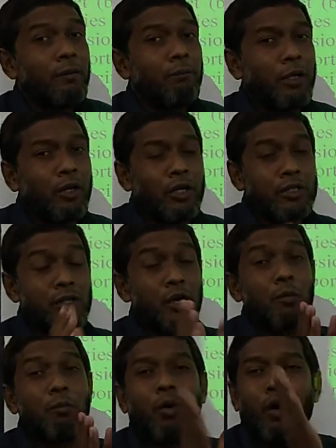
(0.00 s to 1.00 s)

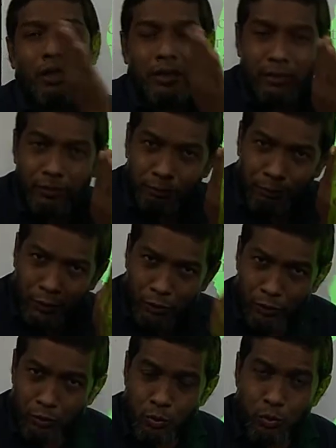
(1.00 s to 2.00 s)
because for
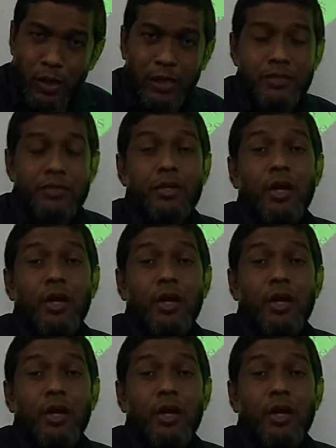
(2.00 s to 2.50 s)
between two words